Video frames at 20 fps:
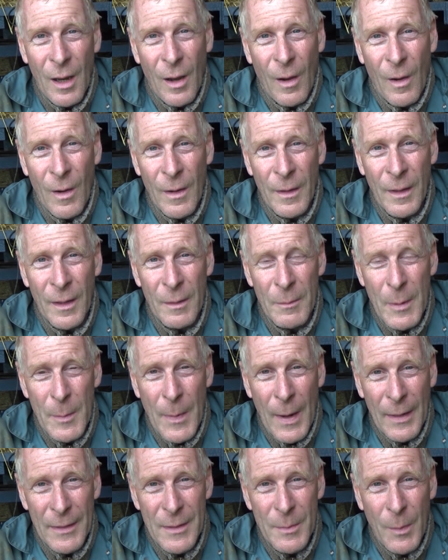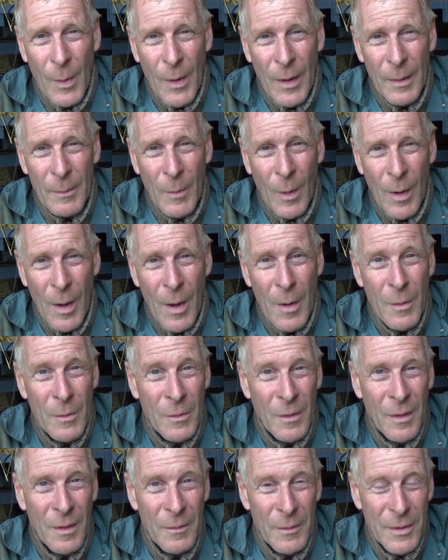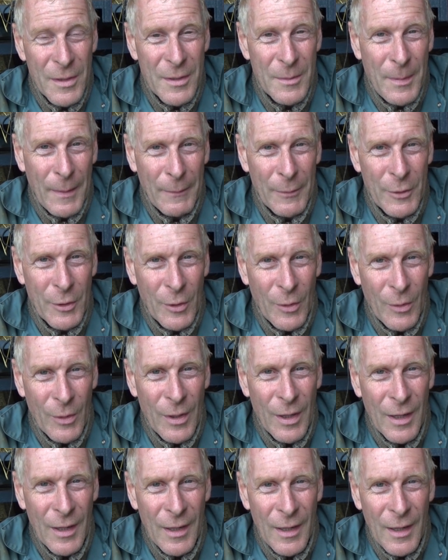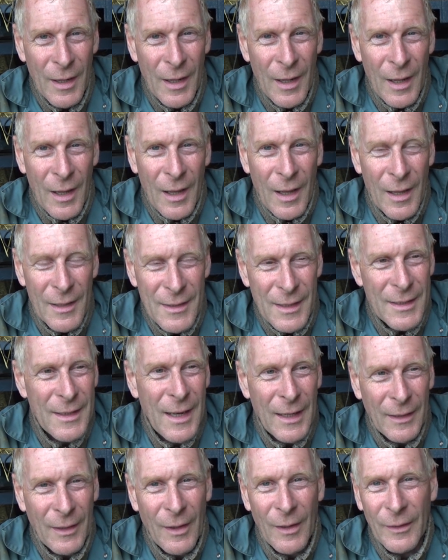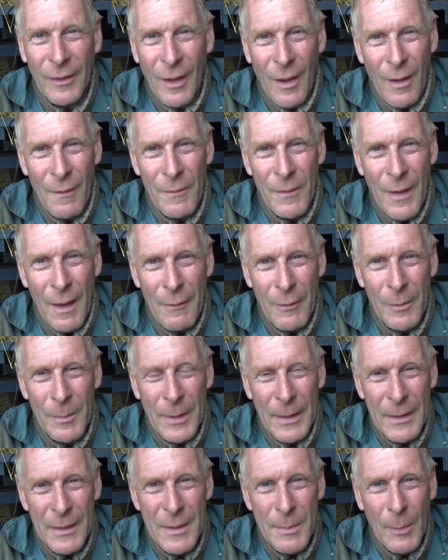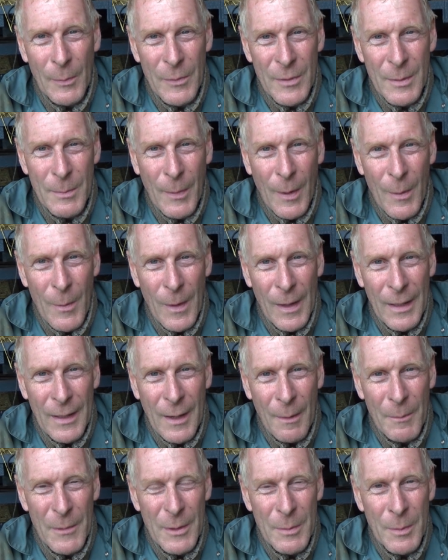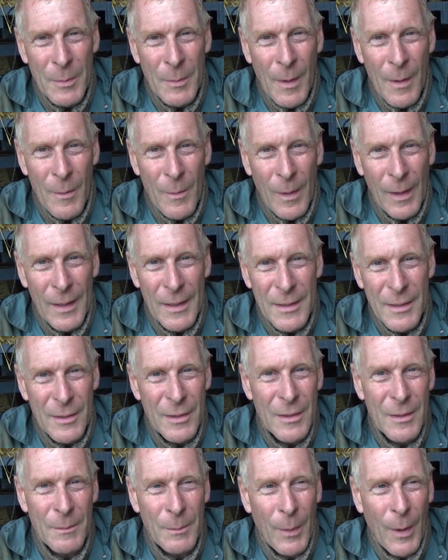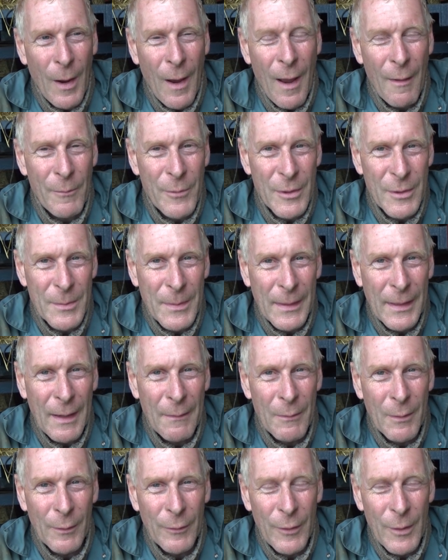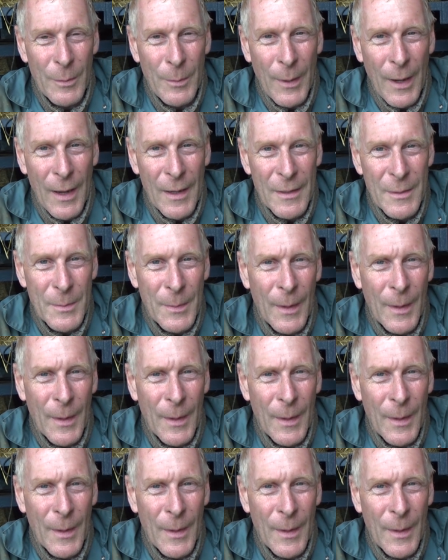I'm going to be back to buying my own, which is a bit of a shock. As I said, I've never been sponsored by a welly company to promote wellies, but I have just been given a few pairs.